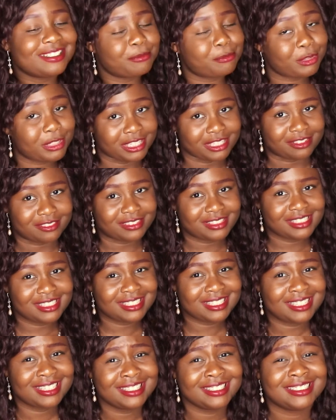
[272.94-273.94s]
brave.
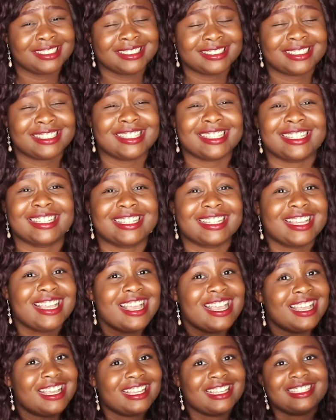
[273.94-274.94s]
Like,
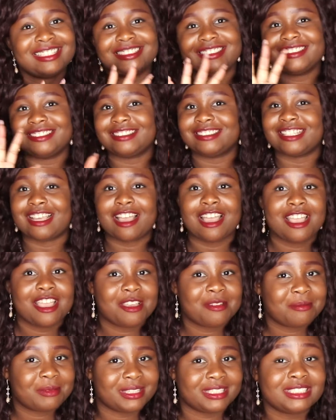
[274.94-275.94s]

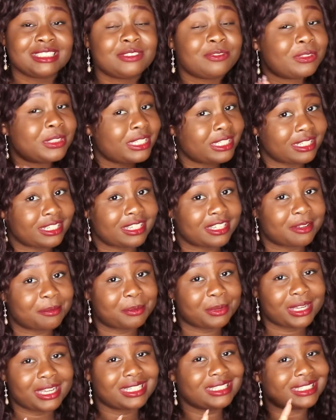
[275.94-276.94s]
time is
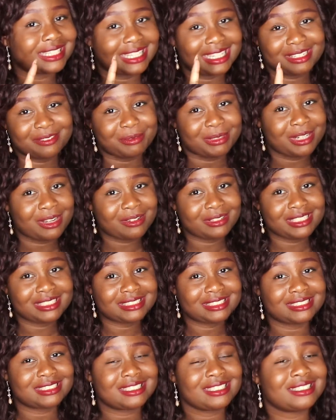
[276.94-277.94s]
fleeting, but like, we don't
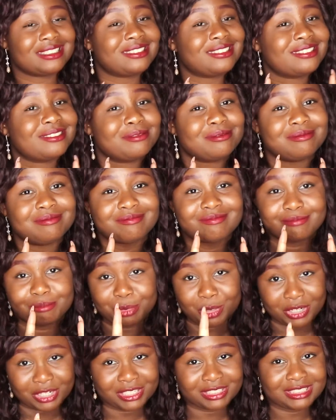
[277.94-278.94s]
need to
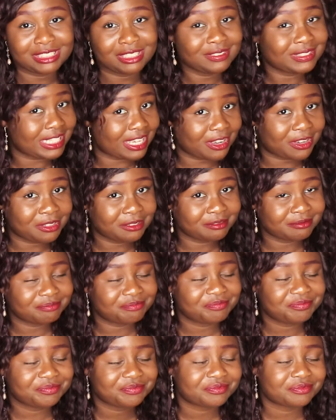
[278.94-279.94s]
burn ourselves out.
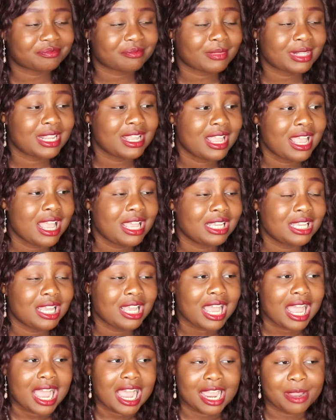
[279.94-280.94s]

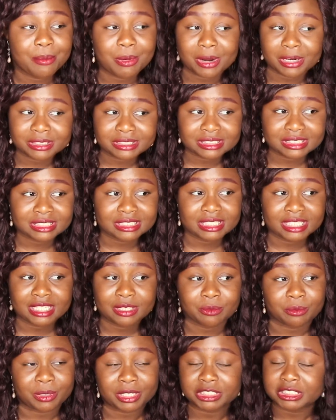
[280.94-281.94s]
I
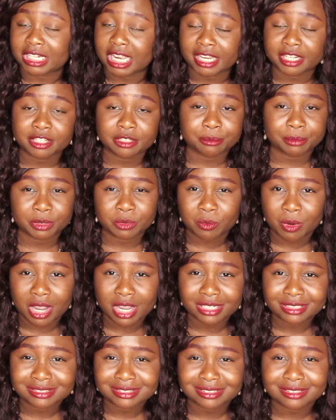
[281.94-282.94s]
personally wish I could be
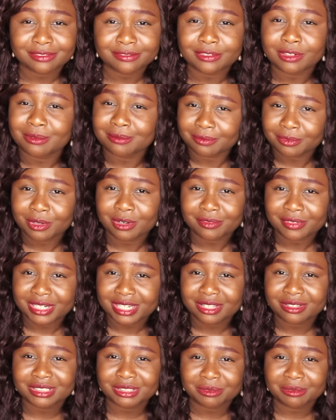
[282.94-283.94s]
one to film 4
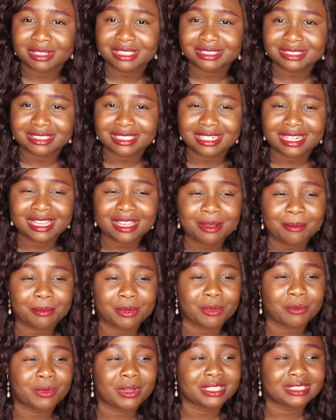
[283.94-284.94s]
videos in one sitting,
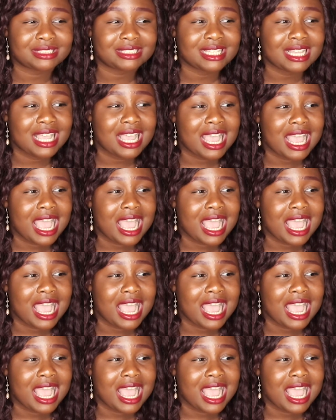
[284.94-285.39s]
but with